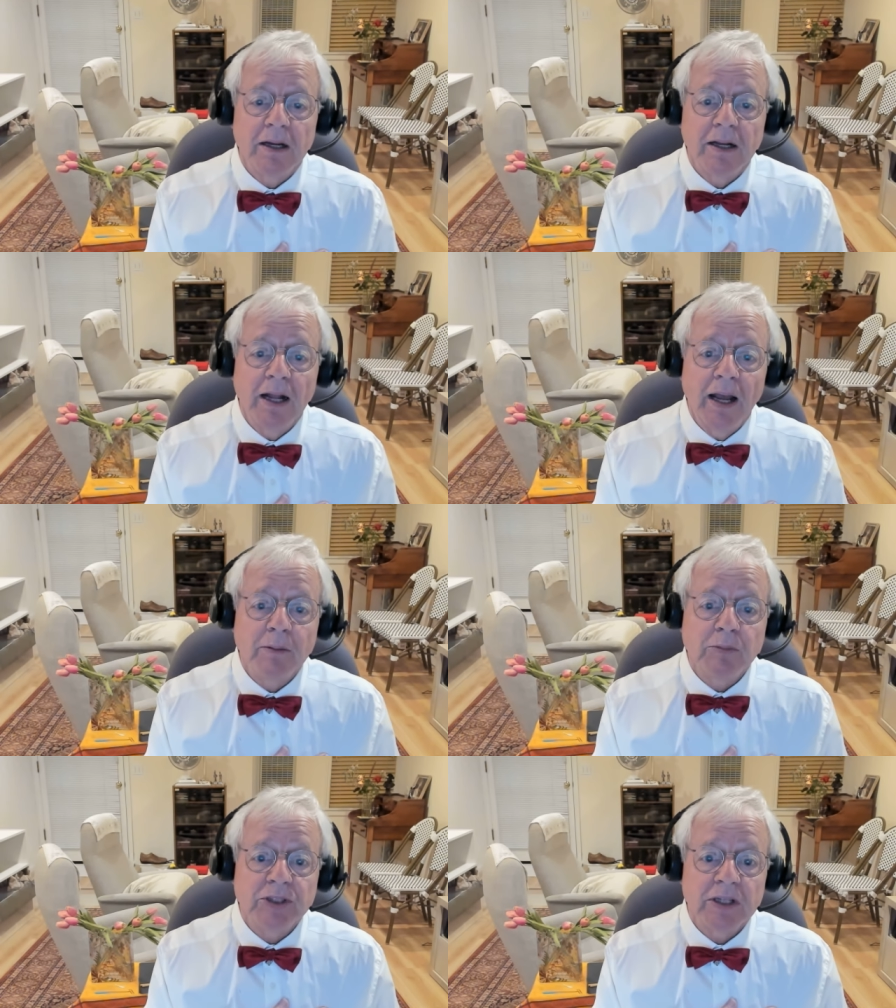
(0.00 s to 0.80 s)
and I
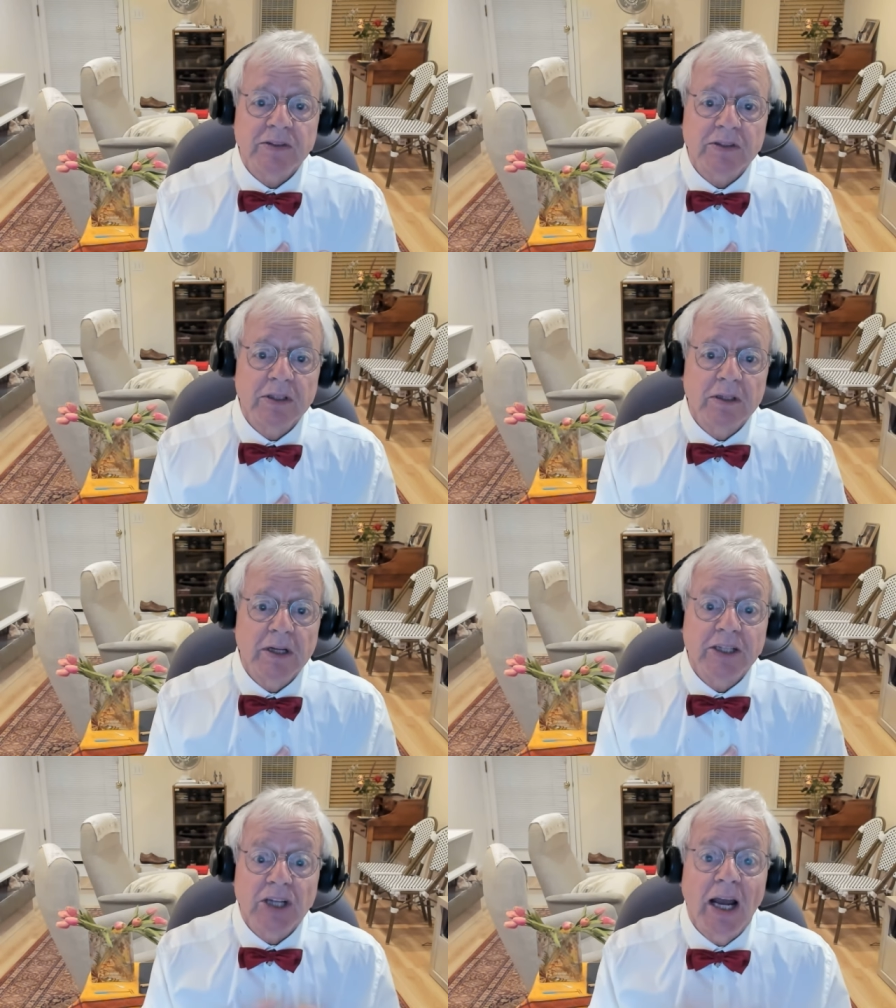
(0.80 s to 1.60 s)
am just,
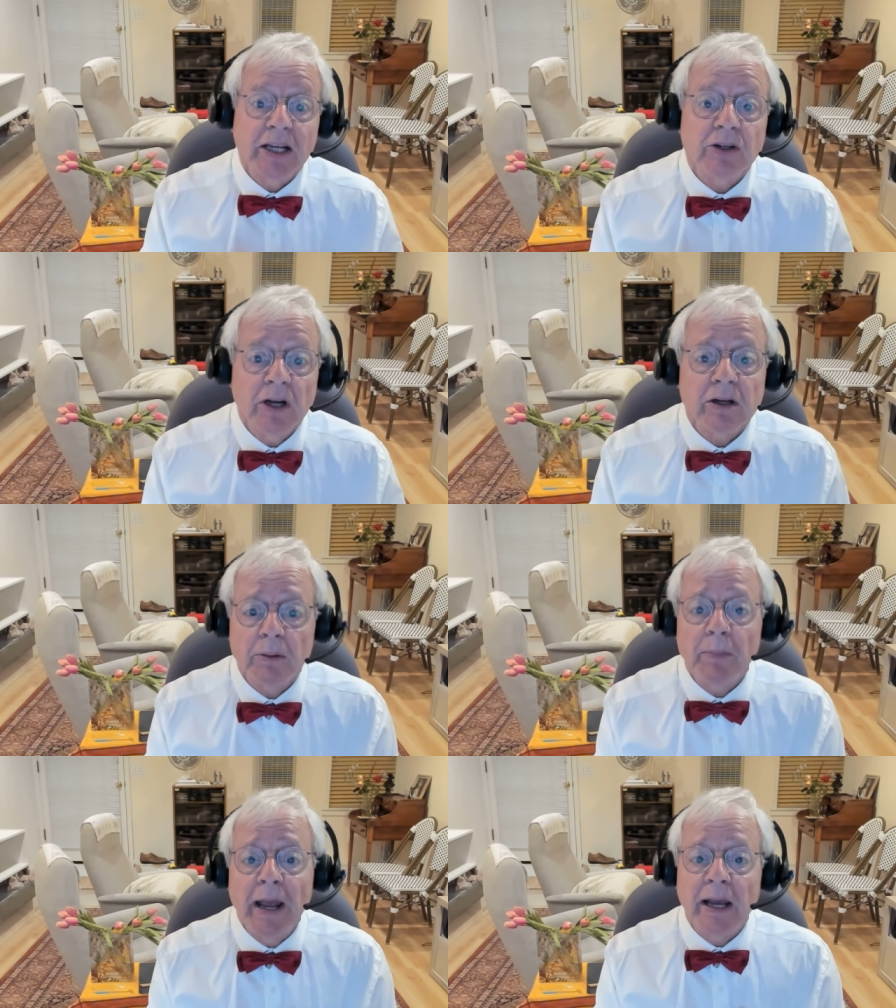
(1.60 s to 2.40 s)
and I could hug
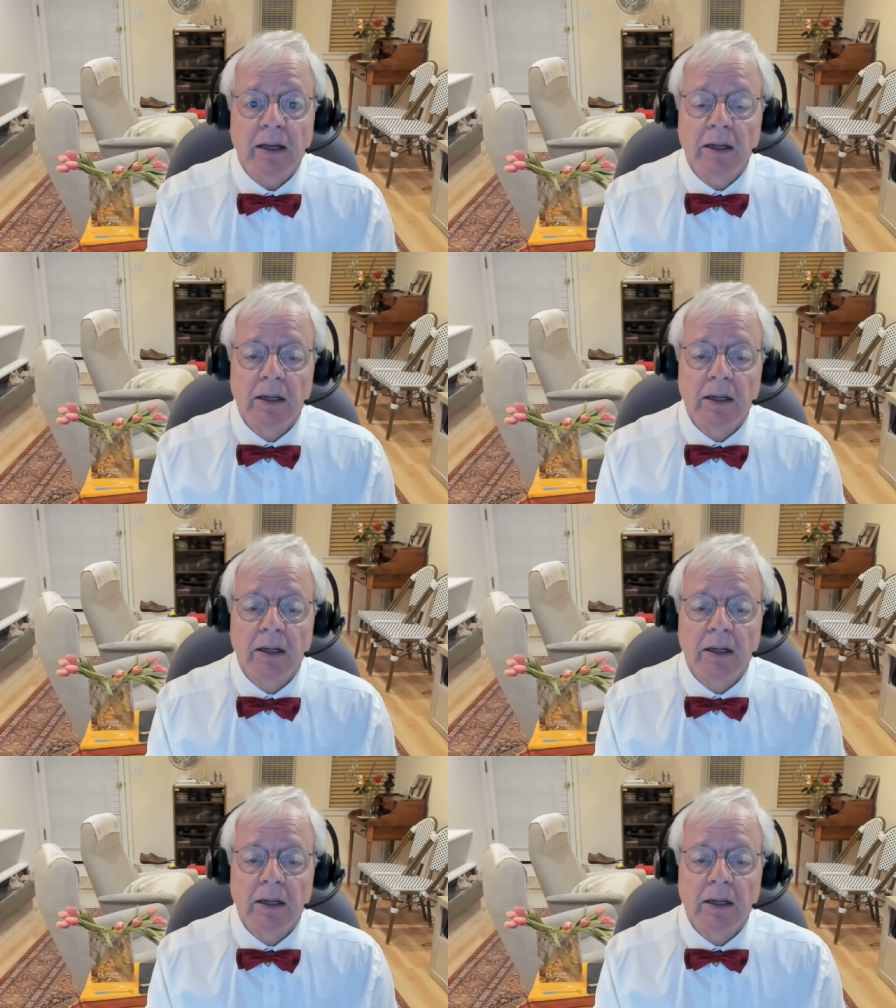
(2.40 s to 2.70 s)
her back.